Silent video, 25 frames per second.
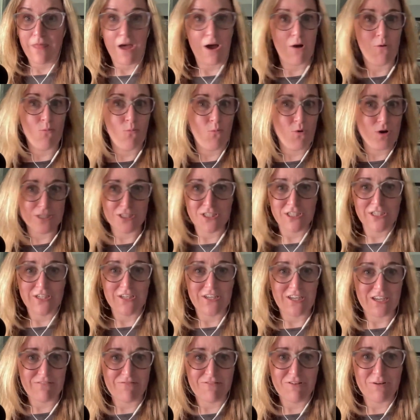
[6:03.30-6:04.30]
that wasn't
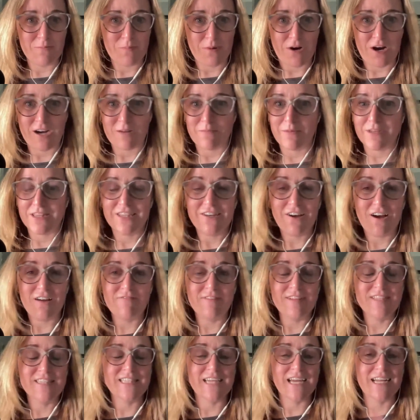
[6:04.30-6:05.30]
even a balk. But the
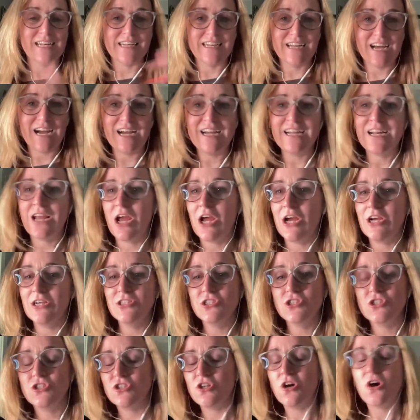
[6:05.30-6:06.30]
offense said not
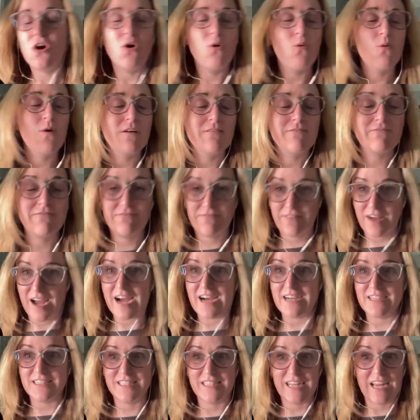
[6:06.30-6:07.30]
so
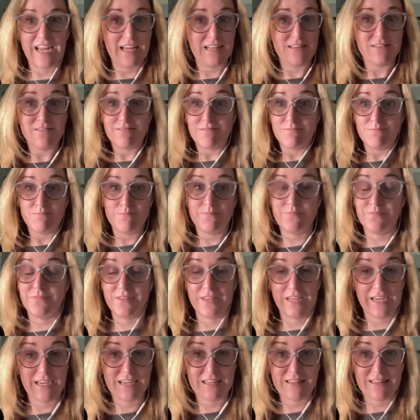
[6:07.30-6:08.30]
fast, and
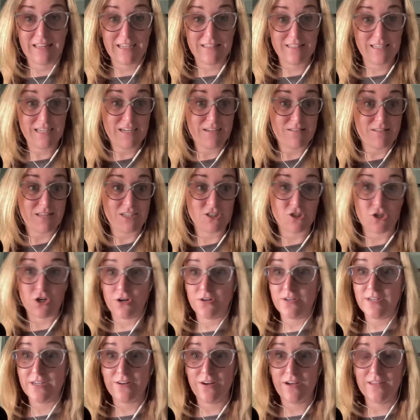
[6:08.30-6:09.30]
they did it. They
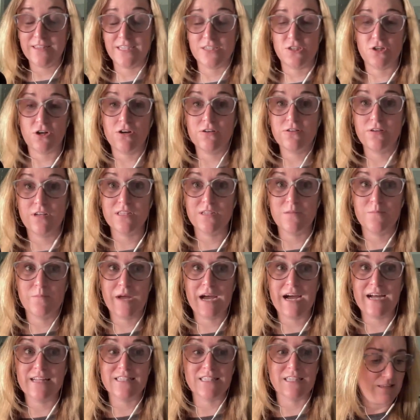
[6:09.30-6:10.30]
turned it on. They turned on the
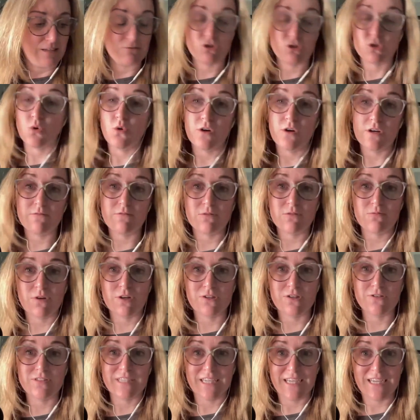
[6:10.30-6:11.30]
bats. They were scoring with
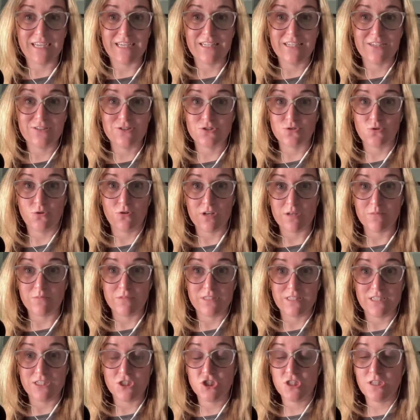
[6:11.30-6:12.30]
runners in scoring
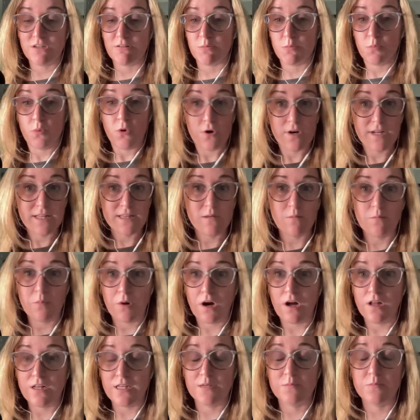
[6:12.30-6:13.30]
position. They were putting the
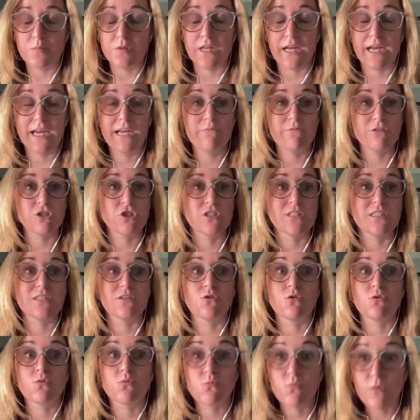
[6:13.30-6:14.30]
ball in play, which is
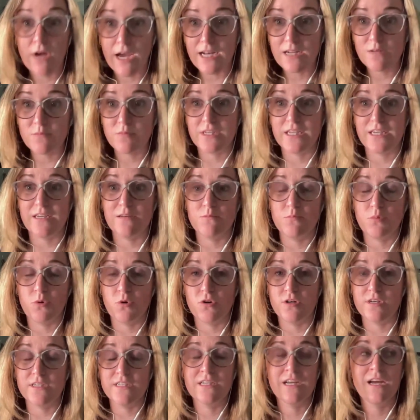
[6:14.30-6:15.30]
incredibly
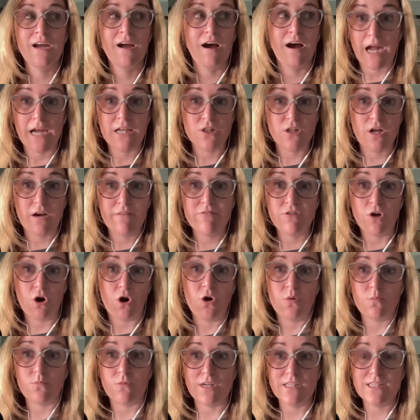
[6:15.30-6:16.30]
important. I love the
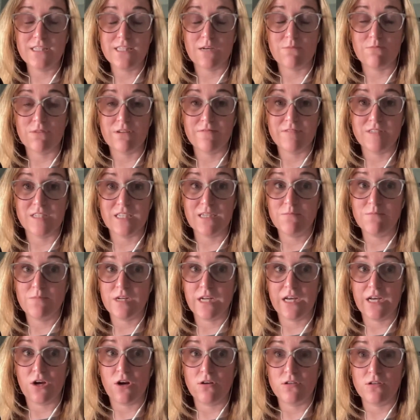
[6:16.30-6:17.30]
home runs that we've seen, but
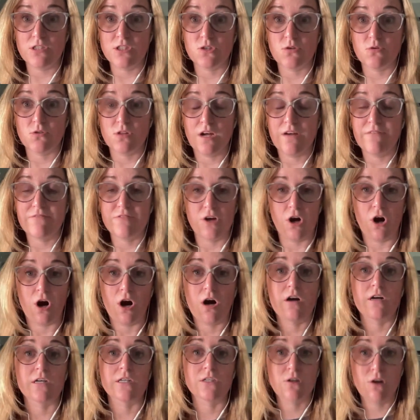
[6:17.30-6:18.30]
I also love the
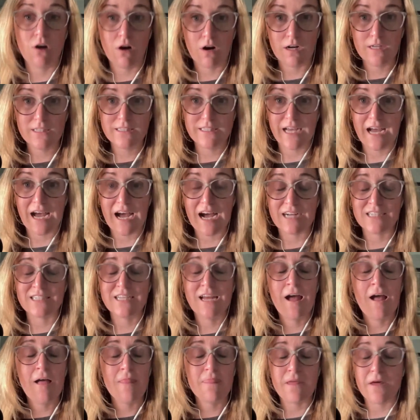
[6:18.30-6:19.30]
hard contact
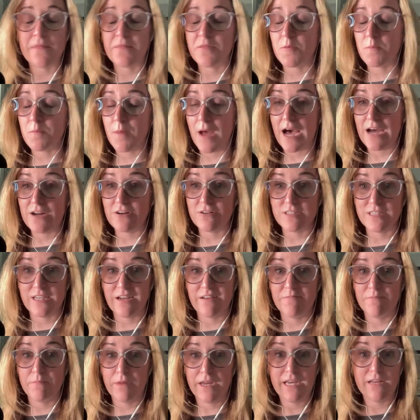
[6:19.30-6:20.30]
that the batters
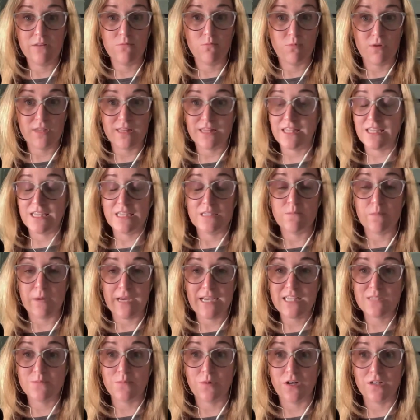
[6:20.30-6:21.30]
have made with these
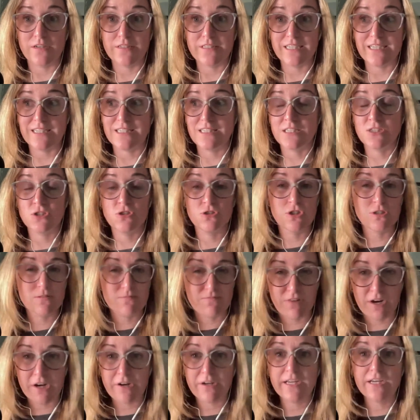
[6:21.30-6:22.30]
baseballs. It's just
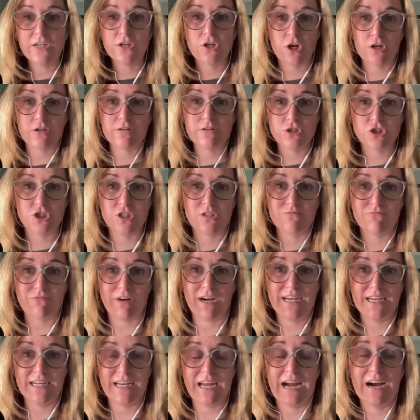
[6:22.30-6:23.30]
very encouraging
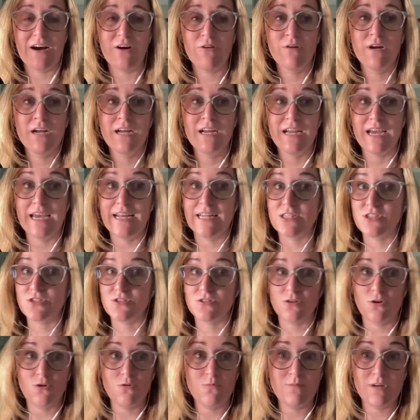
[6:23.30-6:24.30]
right now, and it's
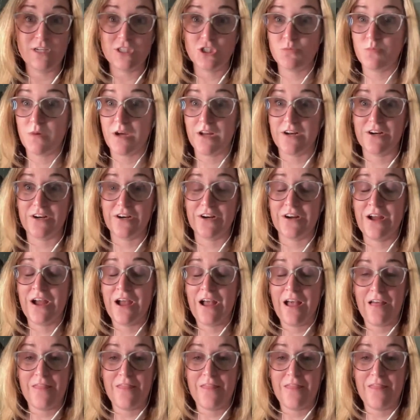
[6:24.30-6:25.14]
so much better